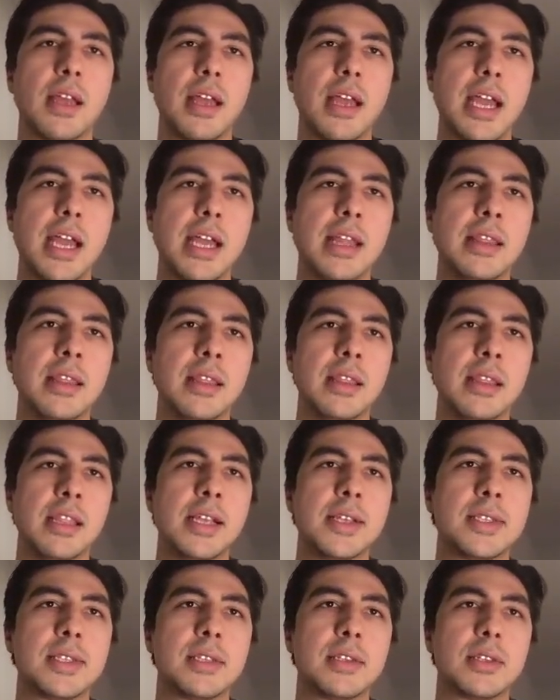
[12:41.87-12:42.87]
and
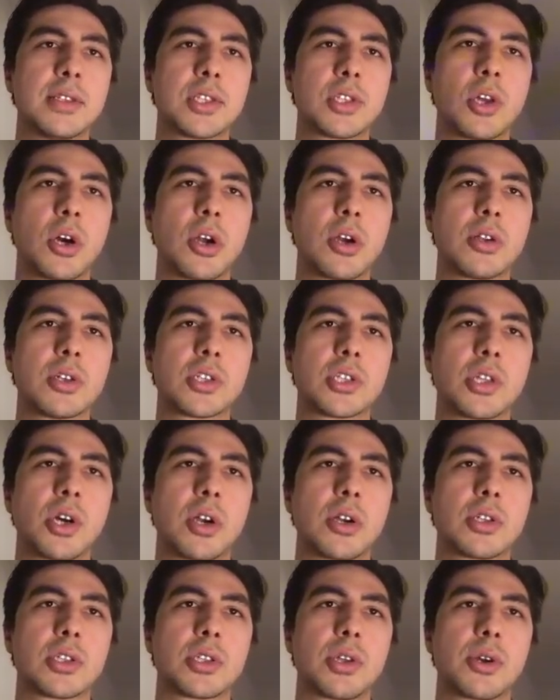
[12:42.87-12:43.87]
this star,
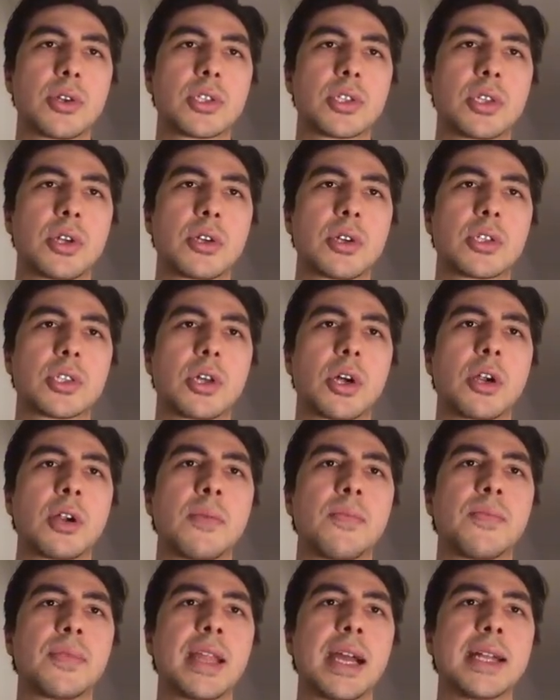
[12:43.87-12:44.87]
star, star, star,
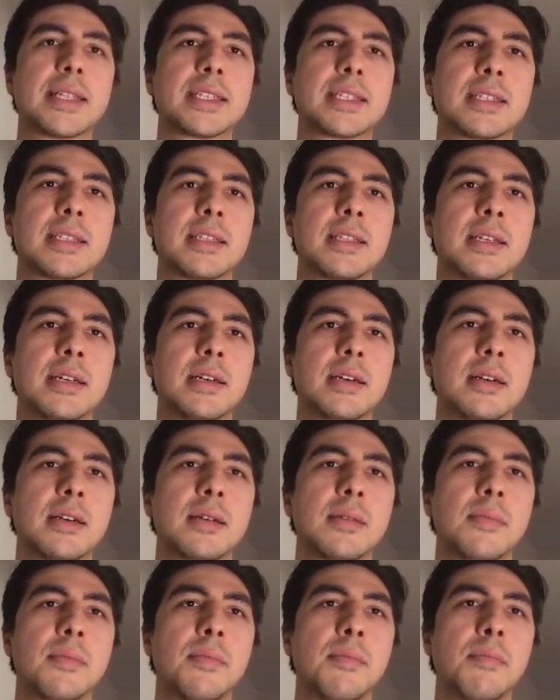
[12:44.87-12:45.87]
star, that's
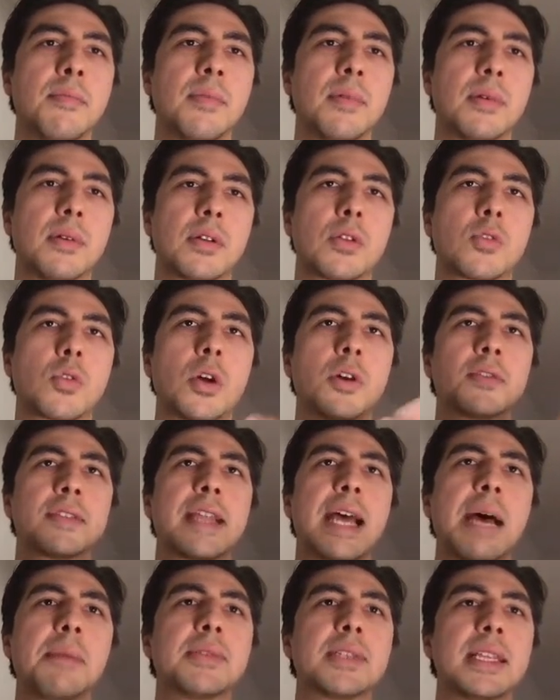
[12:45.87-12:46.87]
the cron
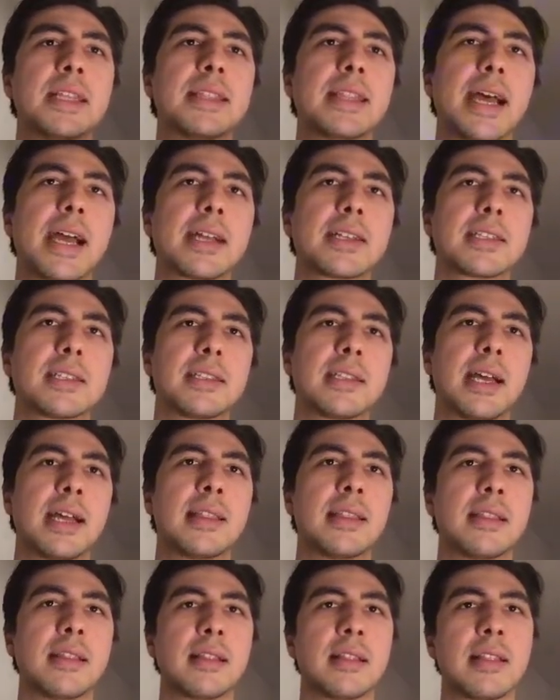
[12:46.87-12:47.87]
tab syntax
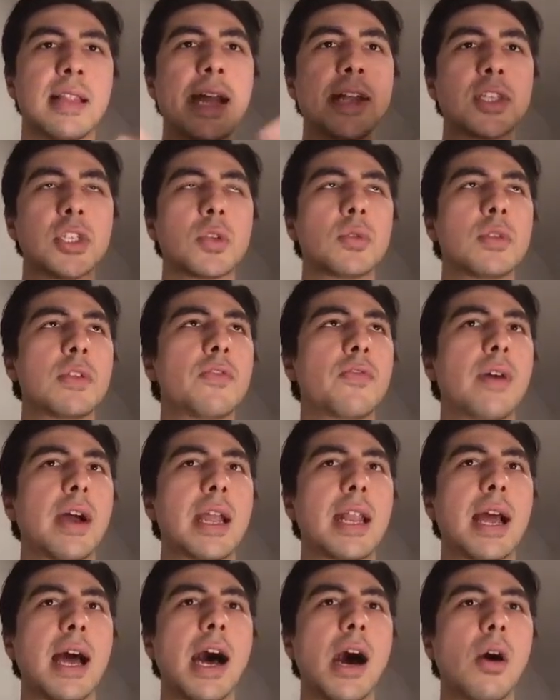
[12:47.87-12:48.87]
that lets you define
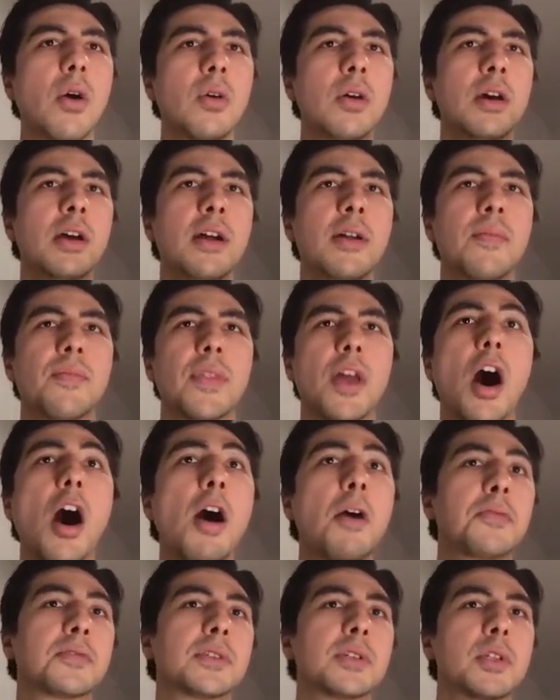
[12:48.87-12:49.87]
how
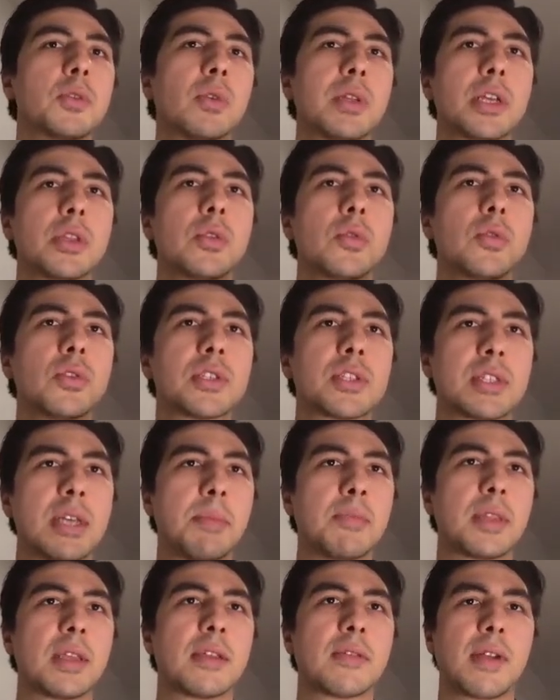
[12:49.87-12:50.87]
often you want to do
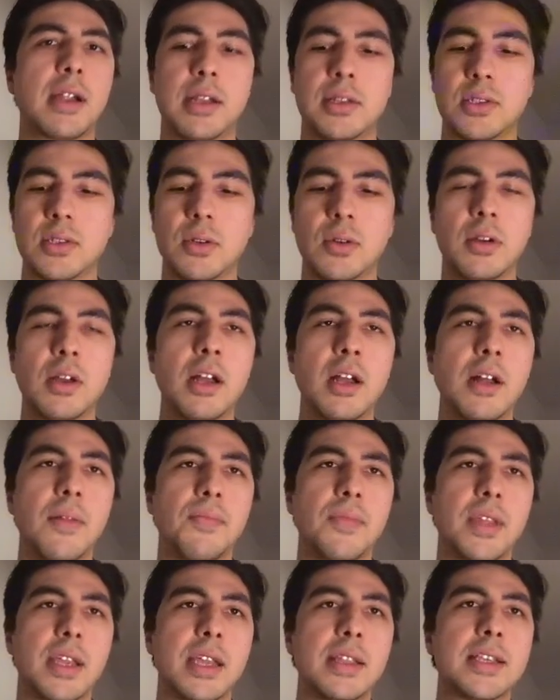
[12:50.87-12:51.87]
something, right? So
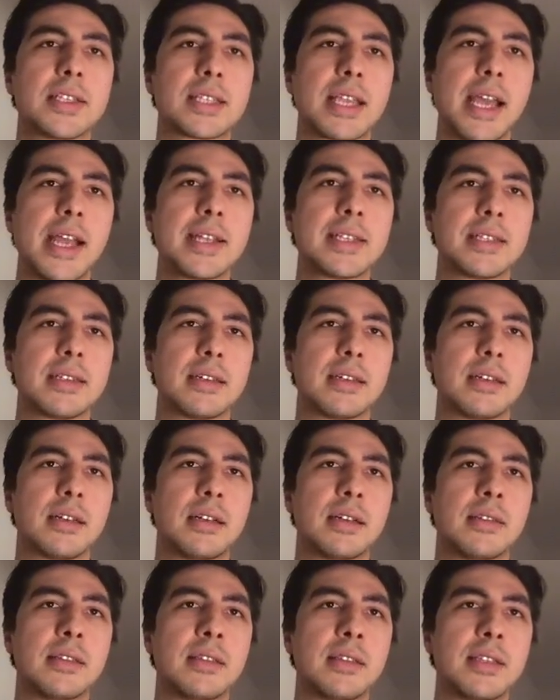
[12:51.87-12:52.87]
in this case,
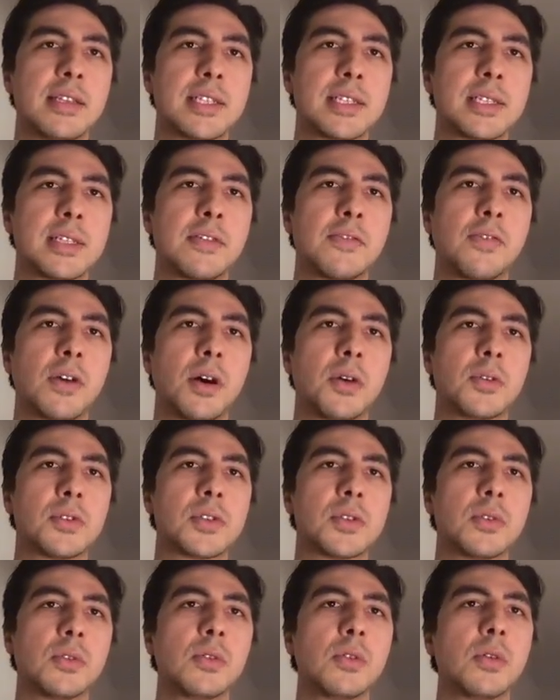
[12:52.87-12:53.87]
uh, this is default
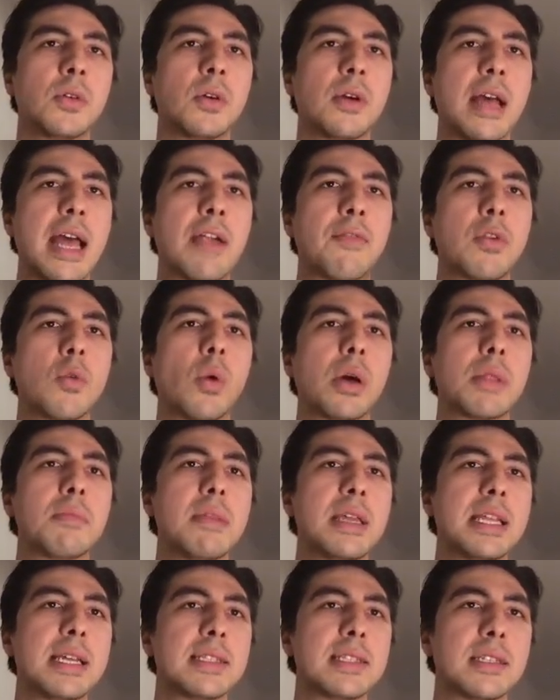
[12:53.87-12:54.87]
to every one
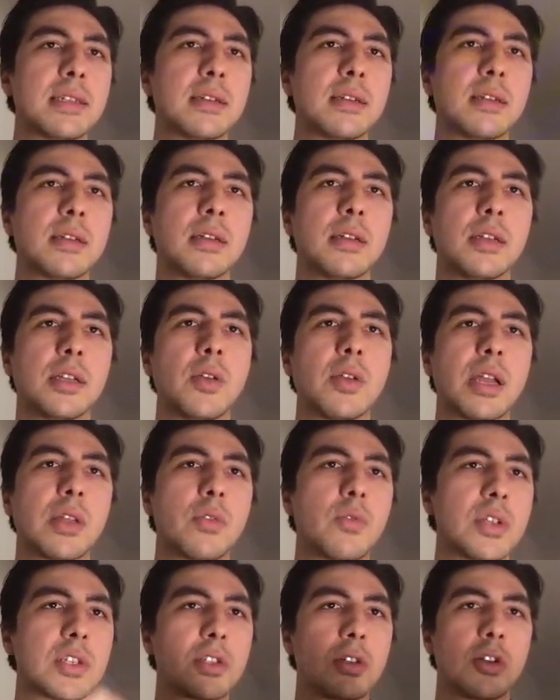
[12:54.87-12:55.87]
minute. You can
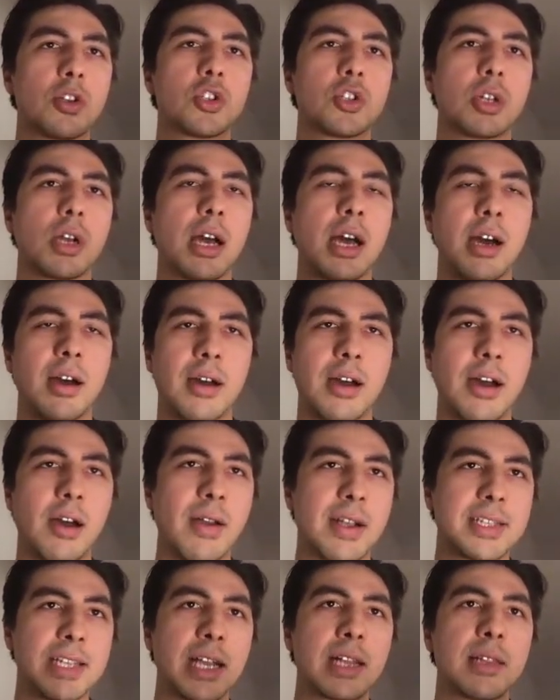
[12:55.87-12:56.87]
research how, how
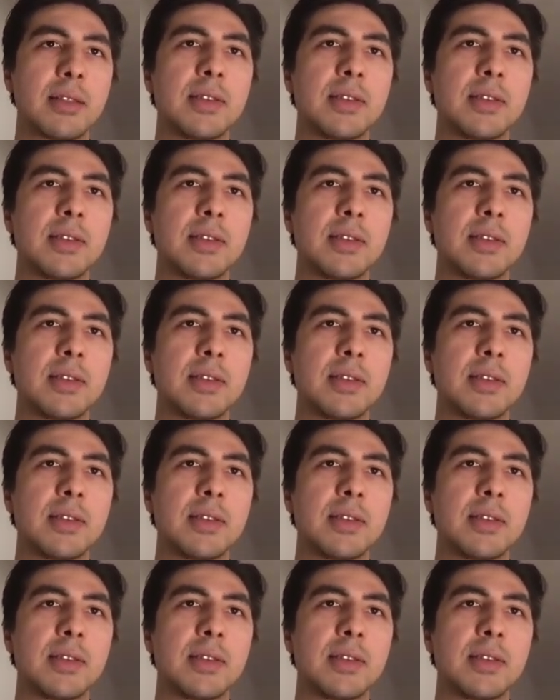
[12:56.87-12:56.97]
exactly